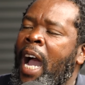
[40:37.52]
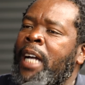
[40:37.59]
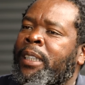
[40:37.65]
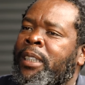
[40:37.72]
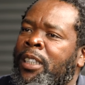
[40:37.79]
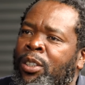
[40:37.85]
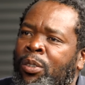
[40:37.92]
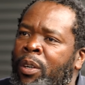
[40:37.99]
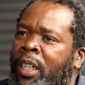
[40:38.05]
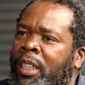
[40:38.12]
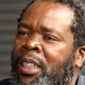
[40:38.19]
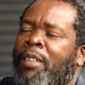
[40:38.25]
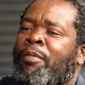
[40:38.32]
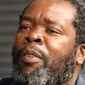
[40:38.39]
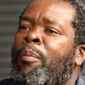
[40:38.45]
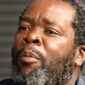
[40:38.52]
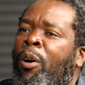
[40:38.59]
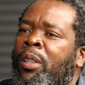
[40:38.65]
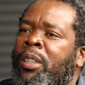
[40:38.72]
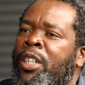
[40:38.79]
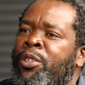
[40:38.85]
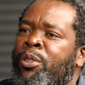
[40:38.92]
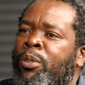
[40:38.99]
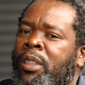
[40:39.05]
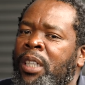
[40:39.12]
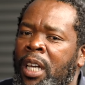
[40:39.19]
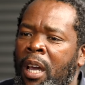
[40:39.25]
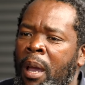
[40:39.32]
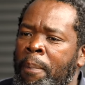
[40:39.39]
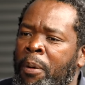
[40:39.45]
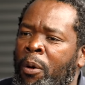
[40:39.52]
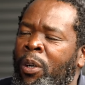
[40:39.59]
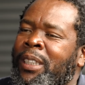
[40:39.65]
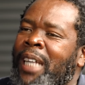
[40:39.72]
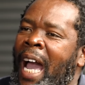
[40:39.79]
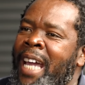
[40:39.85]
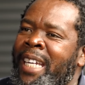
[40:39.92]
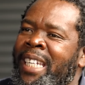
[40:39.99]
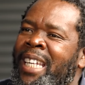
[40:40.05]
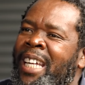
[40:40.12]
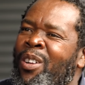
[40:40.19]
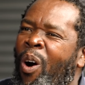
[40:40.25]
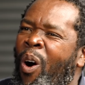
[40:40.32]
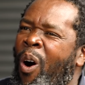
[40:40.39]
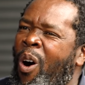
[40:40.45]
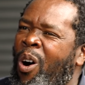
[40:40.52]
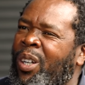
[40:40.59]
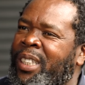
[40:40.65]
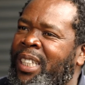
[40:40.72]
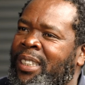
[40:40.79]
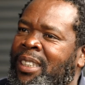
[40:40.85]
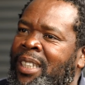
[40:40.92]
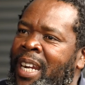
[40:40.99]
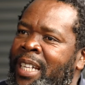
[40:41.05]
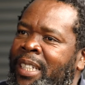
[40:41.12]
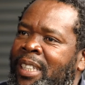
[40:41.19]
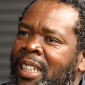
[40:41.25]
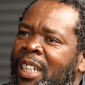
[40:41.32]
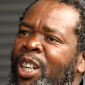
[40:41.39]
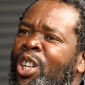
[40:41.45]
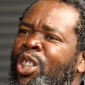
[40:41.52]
I disconnected from all the news because I needed all the strength